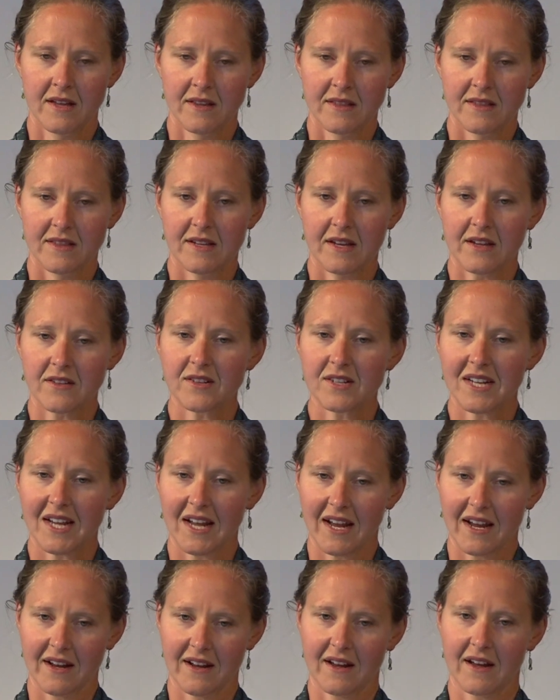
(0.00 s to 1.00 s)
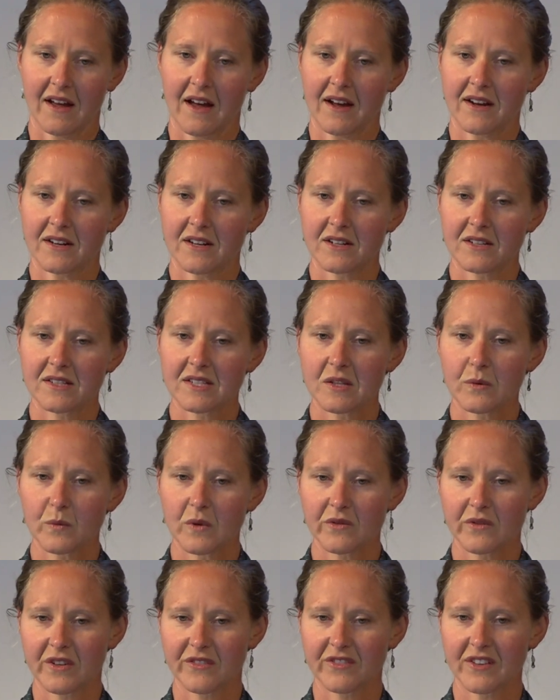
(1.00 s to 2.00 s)
The other day, I heard
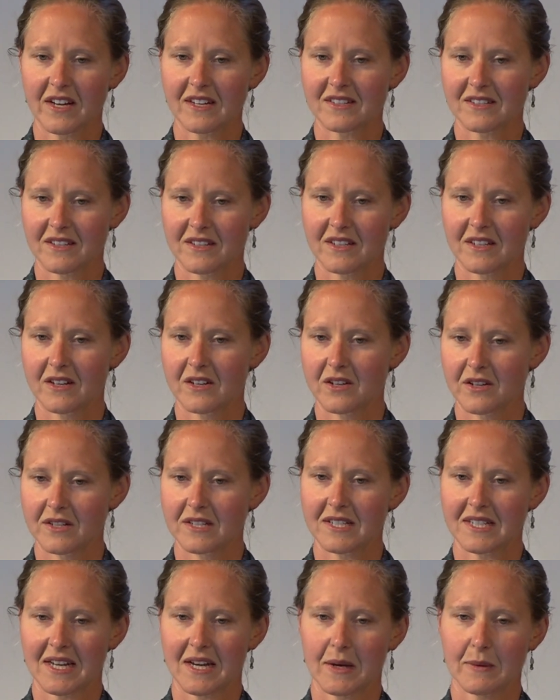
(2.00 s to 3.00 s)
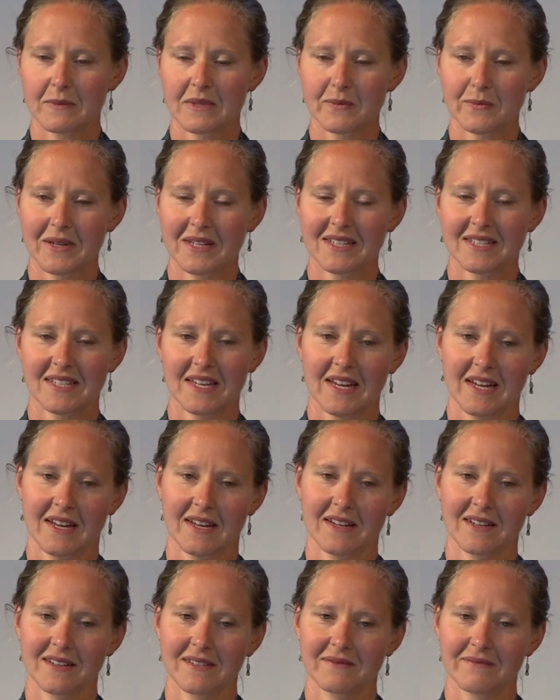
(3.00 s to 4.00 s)
someone reflect on the current times by
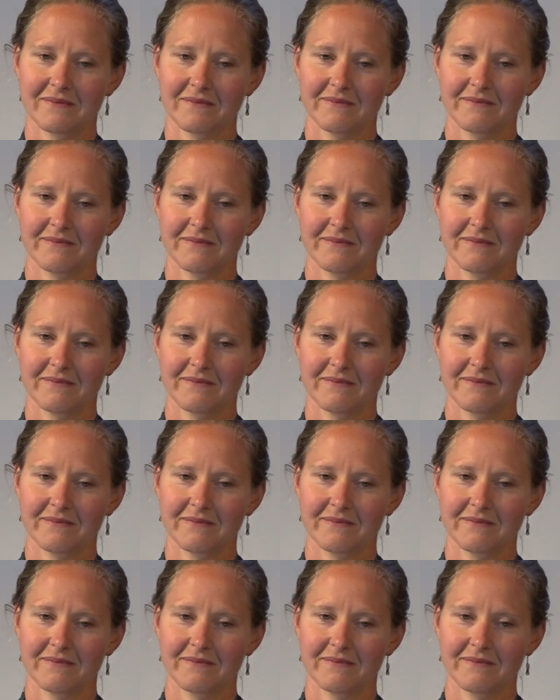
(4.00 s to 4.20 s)
saying,